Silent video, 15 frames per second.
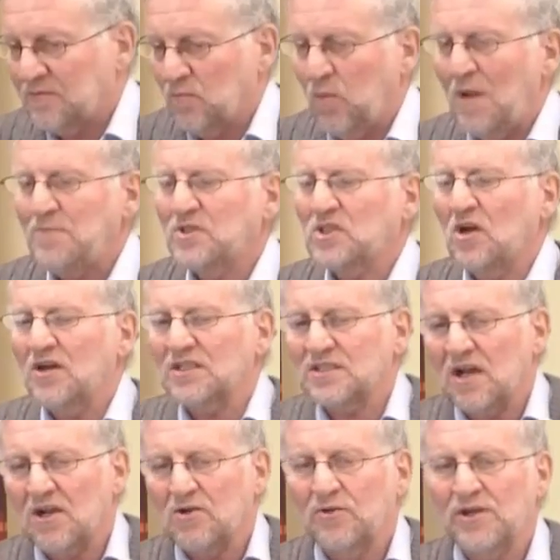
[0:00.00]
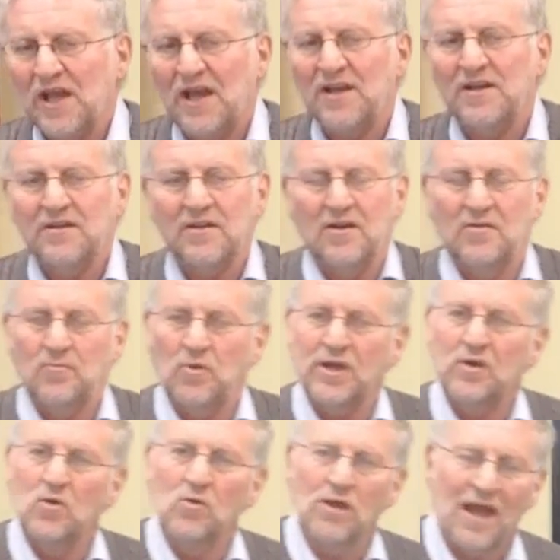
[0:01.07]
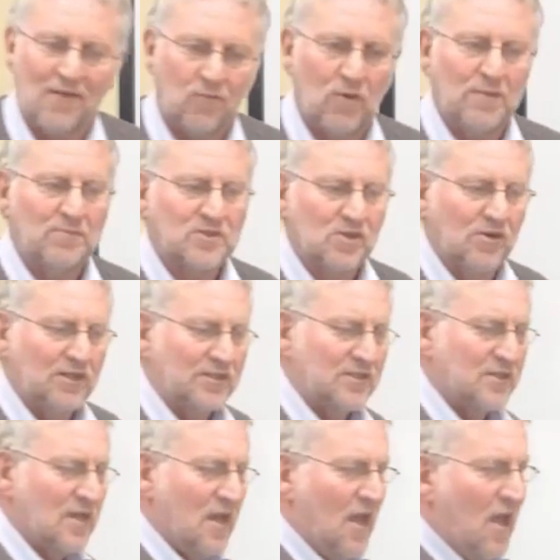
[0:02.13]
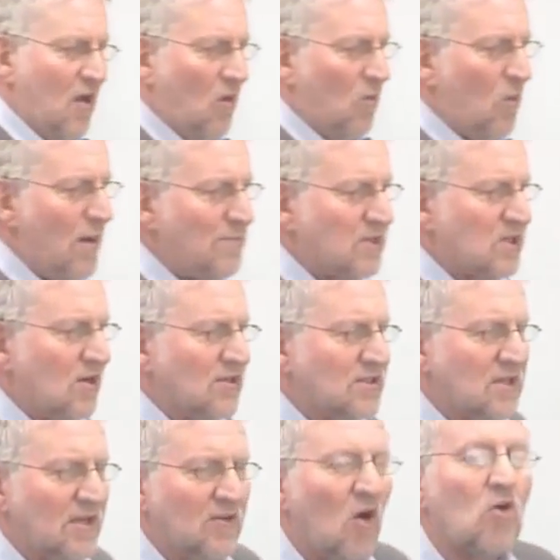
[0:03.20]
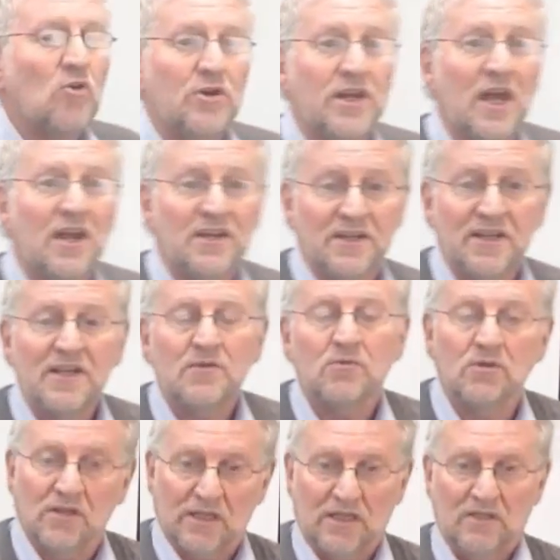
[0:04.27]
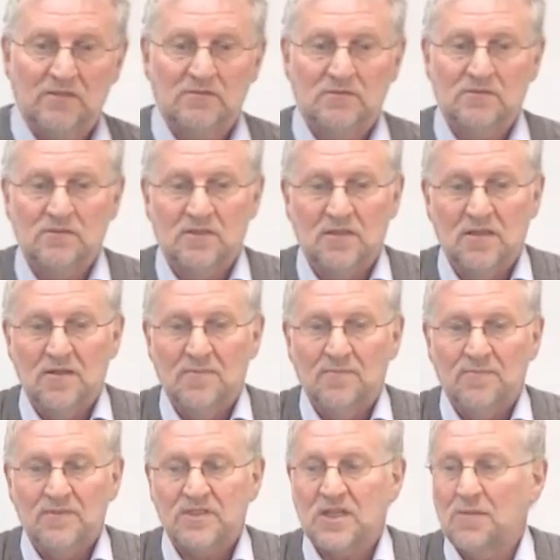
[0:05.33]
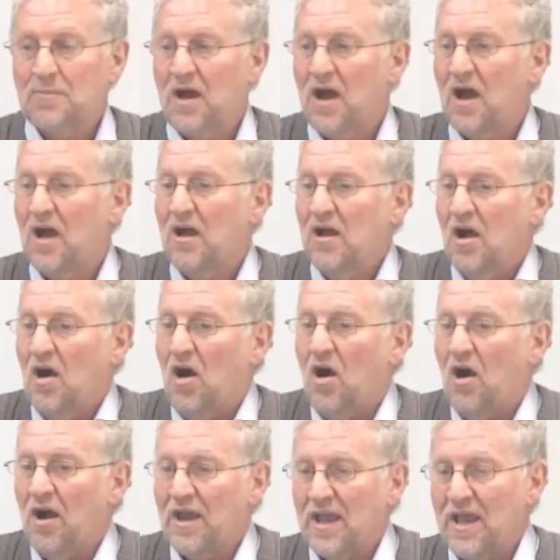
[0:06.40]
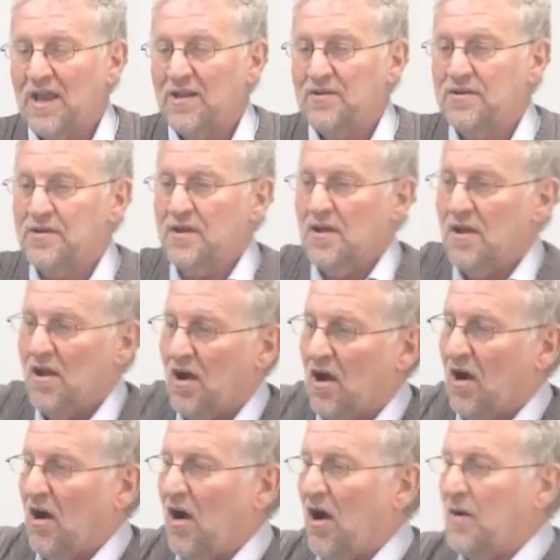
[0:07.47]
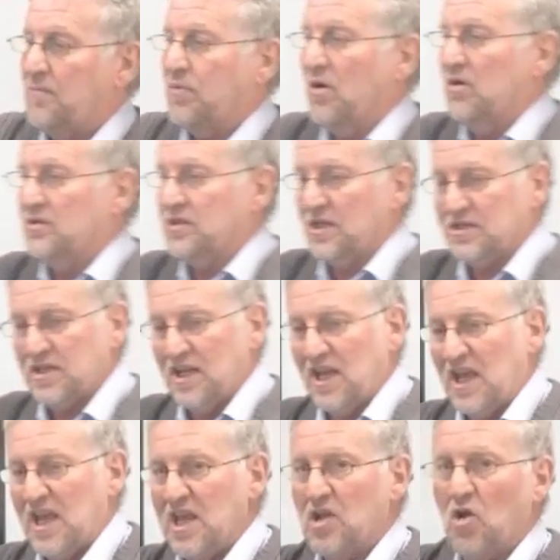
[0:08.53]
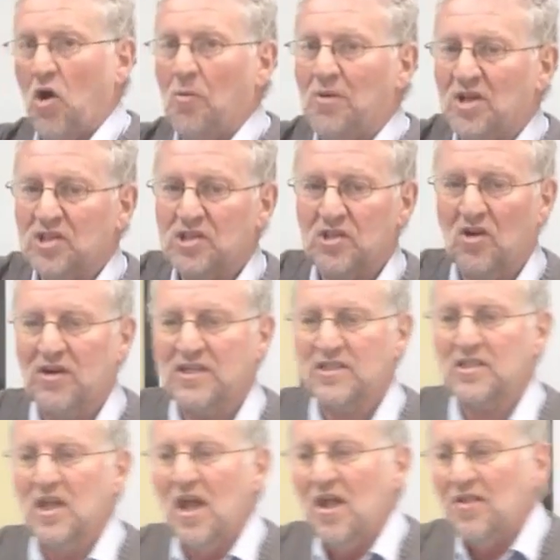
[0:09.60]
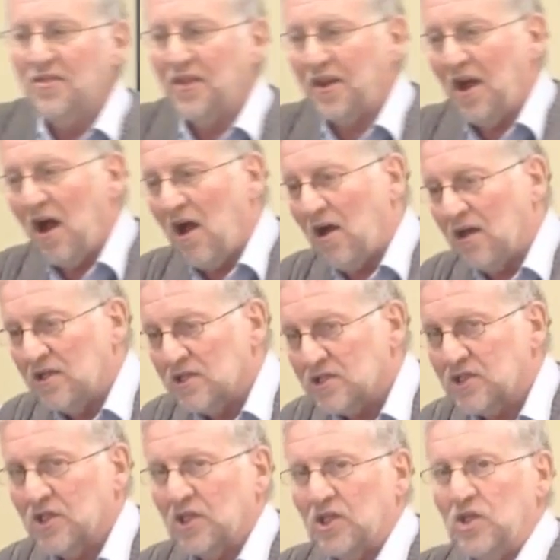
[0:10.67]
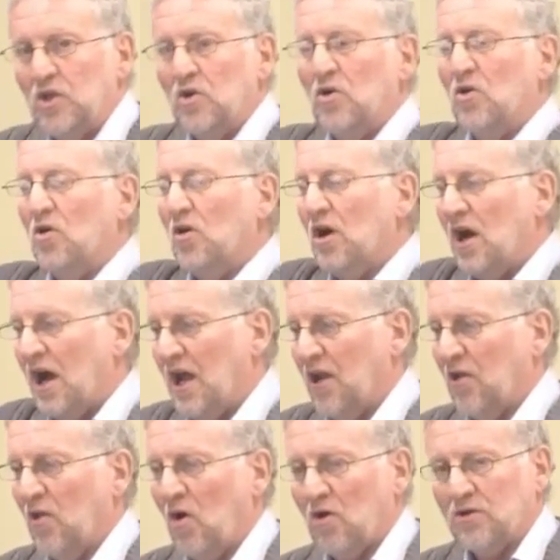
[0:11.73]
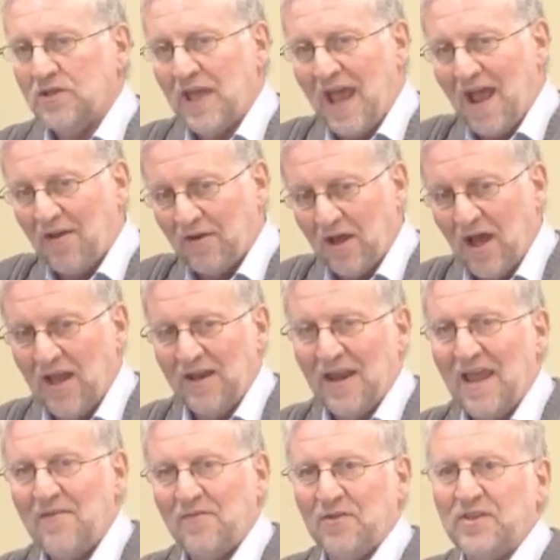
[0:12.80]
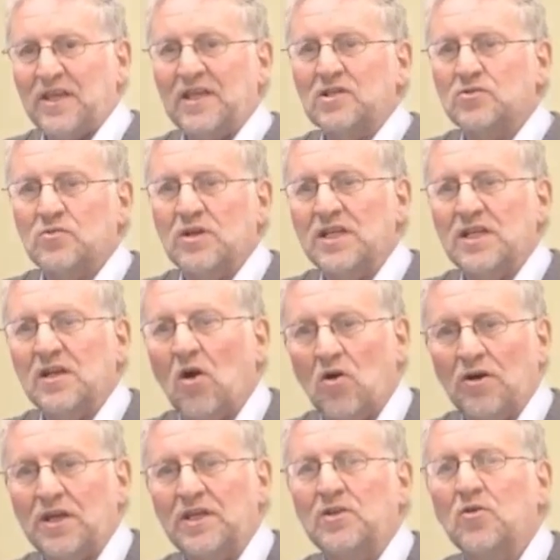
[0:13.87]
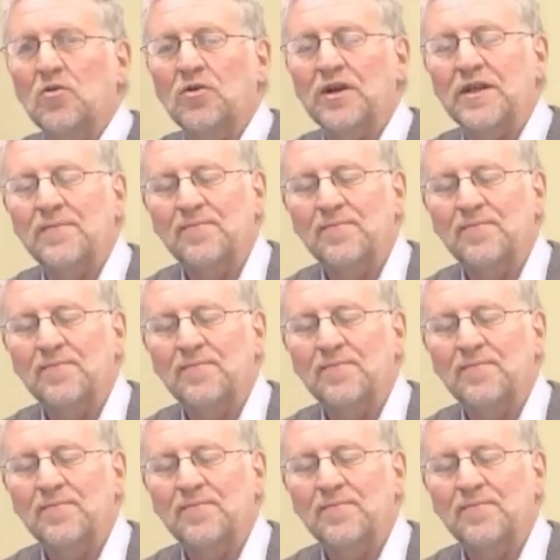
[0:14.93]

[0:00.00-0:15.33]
websites are created, and we all have websites. Websites are not created equally. Some are high-end, high-processing e-commerce sites that are secure and locked down and everything is really honky-dory.